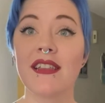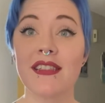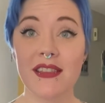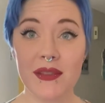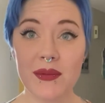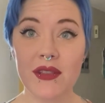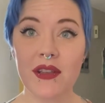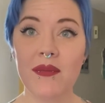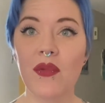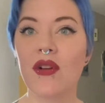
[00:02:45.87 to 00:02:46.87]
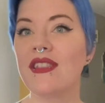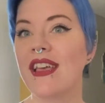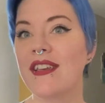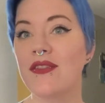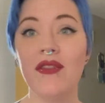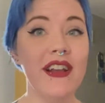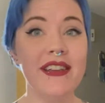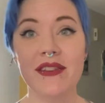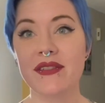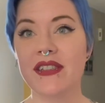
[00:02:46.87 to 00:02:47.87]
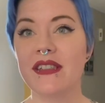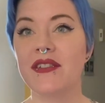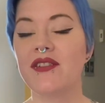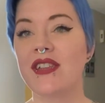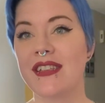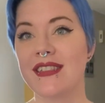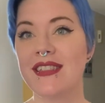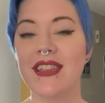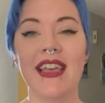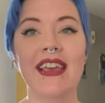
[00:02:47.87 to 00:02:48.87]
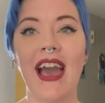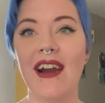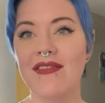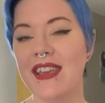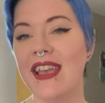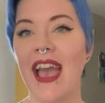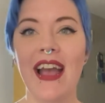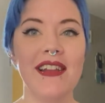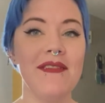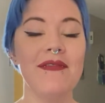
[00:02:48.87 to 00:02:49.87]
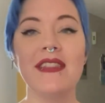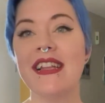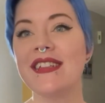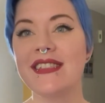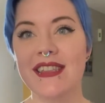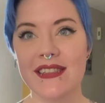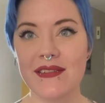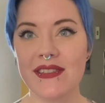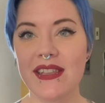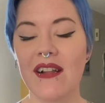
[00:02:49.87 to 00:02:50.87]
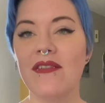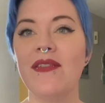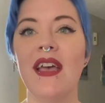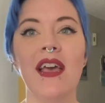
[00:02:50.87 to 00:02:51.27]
This would look more like grandiose delusions, like having an inflated sense of self,